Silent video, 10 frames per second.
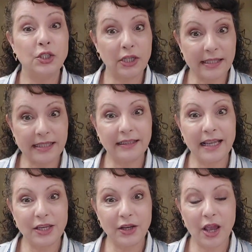Just to
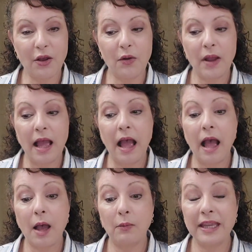let you know,
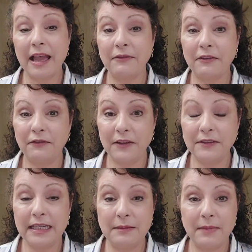we have a
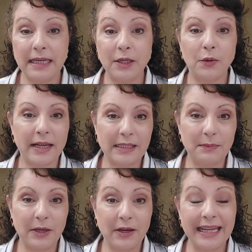15-minute grace
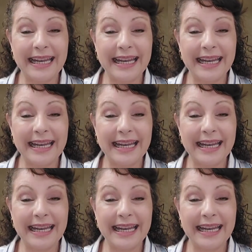period.